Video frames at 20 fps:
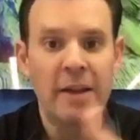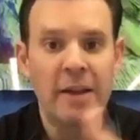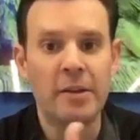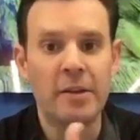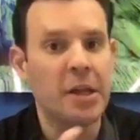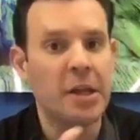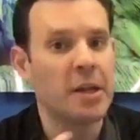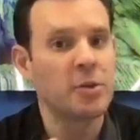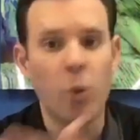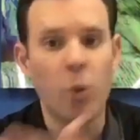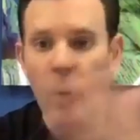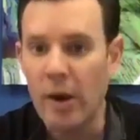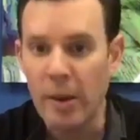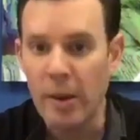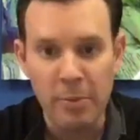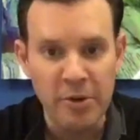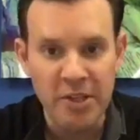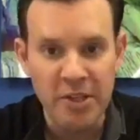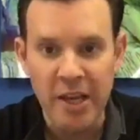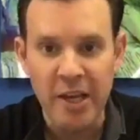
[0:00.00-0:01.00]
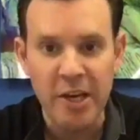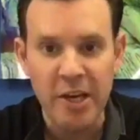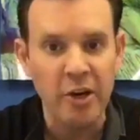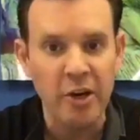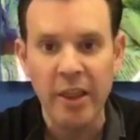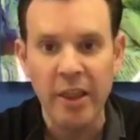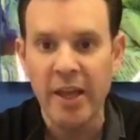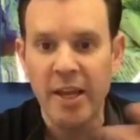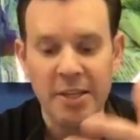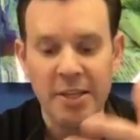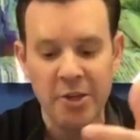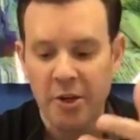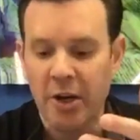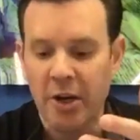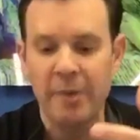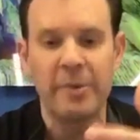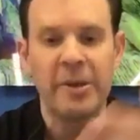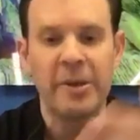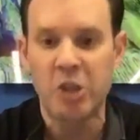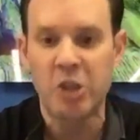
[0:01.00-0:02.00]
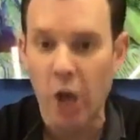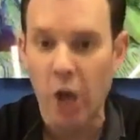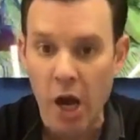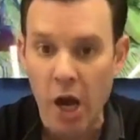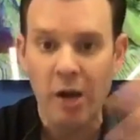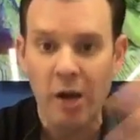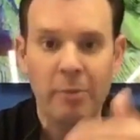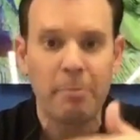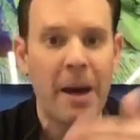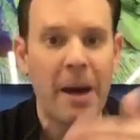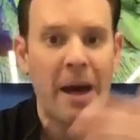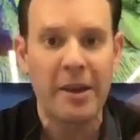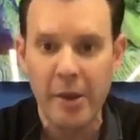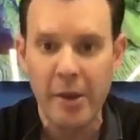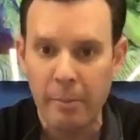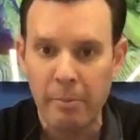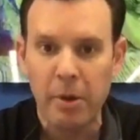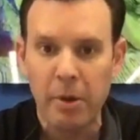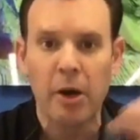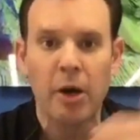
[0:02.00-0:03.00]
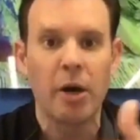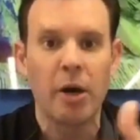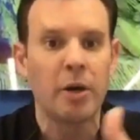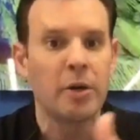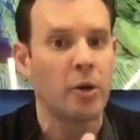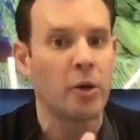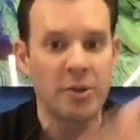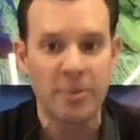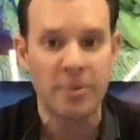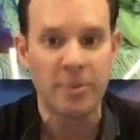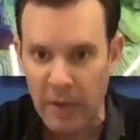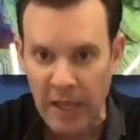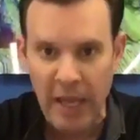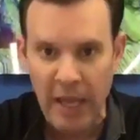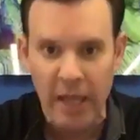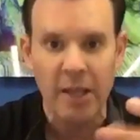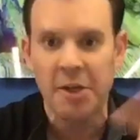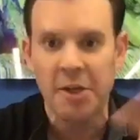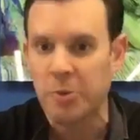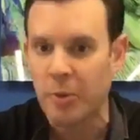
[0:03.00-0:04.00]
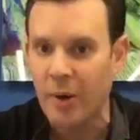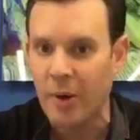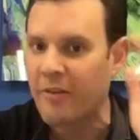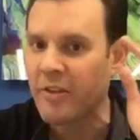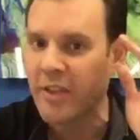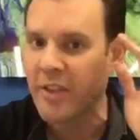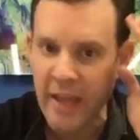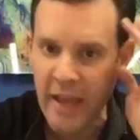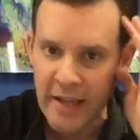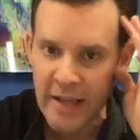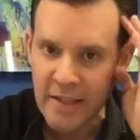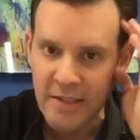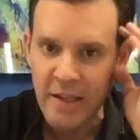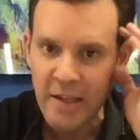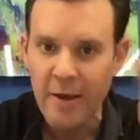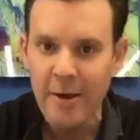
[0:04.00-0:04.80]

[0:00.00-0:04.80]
20% of your leads are going to be junk, bad number, don't speak English, whatever the case.